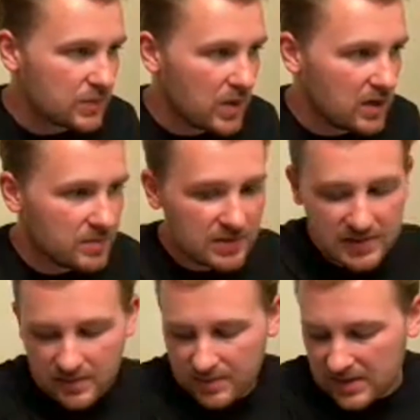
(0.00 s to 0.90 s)
well. But
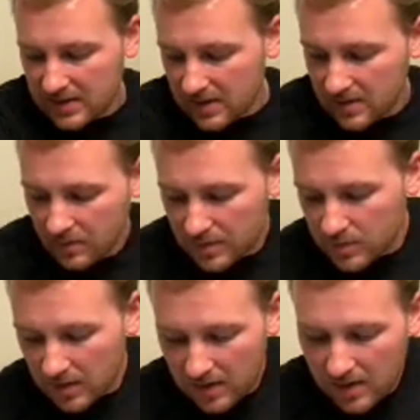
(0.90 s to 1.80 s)
let me get one
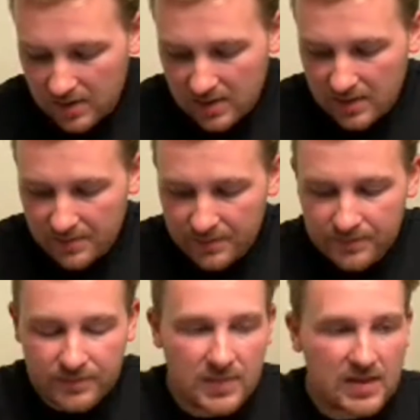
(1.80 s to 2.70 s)
more card here.
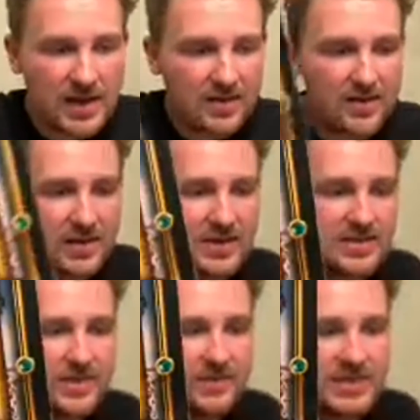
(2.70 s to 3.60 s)
Yeah, look at this.
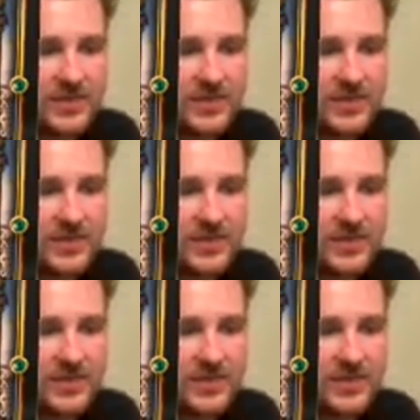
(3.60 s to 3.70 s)
So you have this